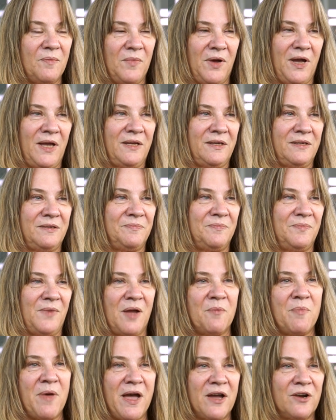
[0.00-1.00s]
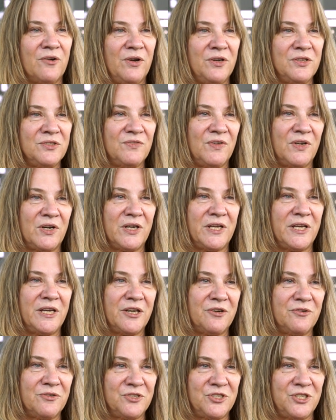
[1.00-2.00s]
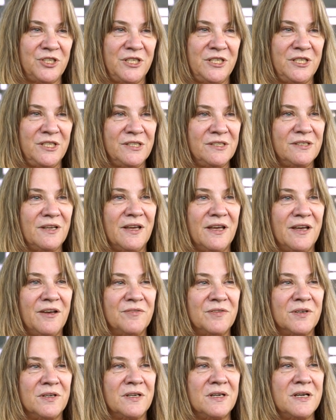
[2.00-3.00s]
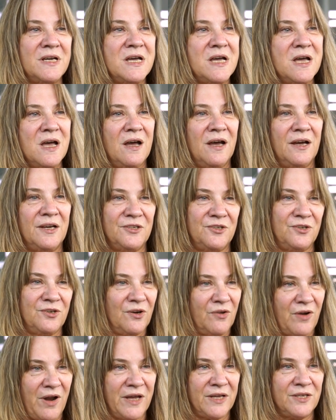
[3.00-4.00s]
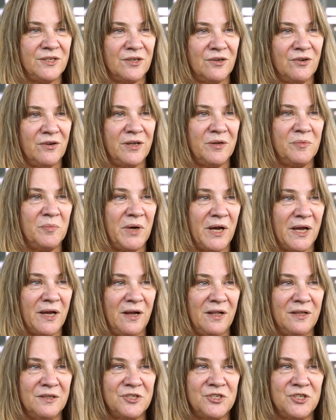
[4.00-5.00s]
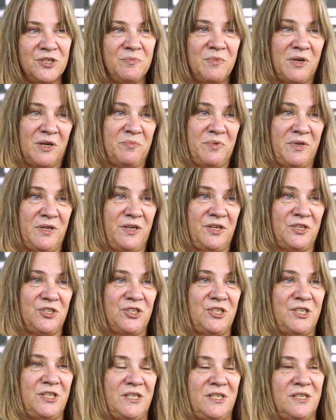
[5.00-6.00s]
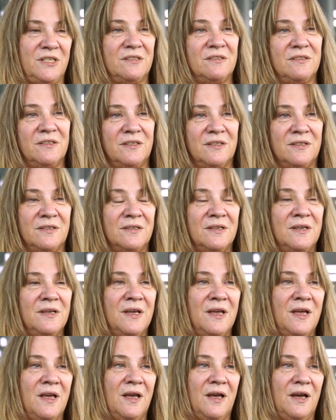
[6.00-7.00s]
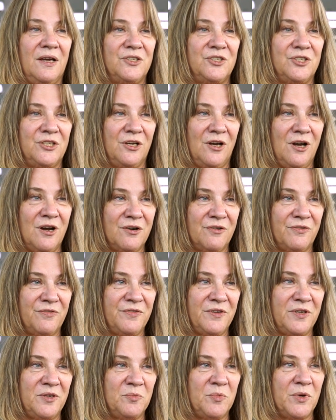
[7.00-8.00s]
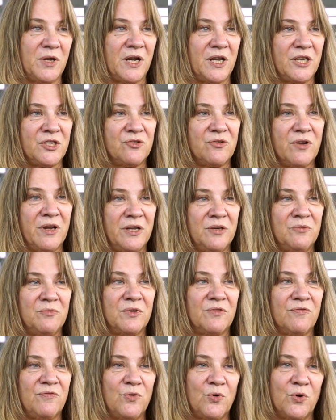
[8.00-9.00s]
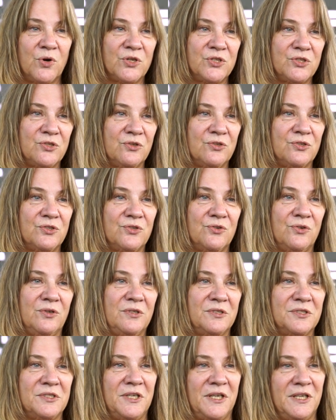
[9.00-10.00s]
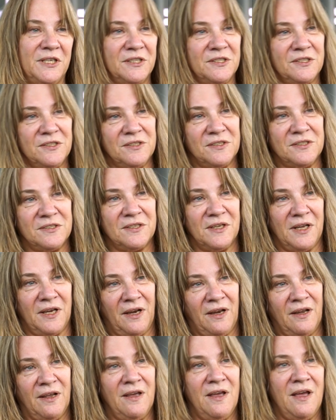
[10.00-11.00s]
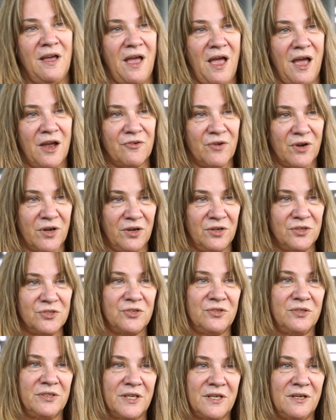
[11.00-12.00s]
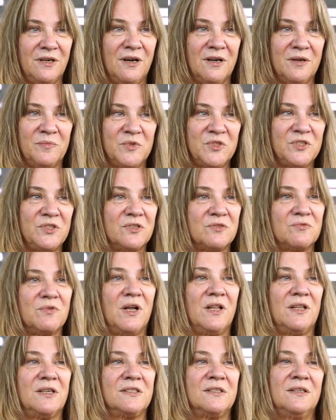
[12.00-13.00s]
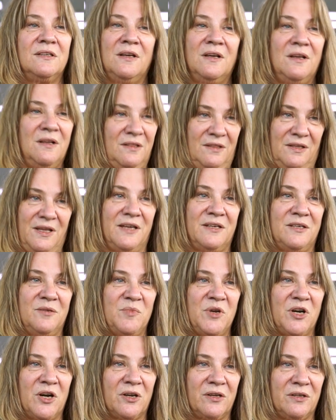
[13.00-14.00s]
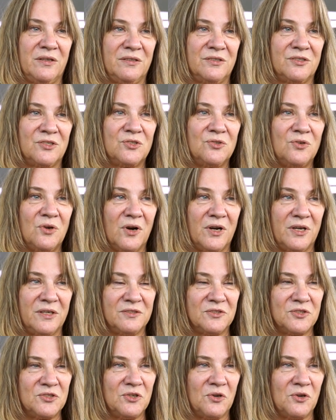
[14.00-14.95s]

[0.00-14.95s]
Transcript: My background's very heterogeneous. I have an undergrad degree in biology. My PhD is in geography, but I trained with foresters, soil scientists, and agricultural economists, as well as Latin American historians.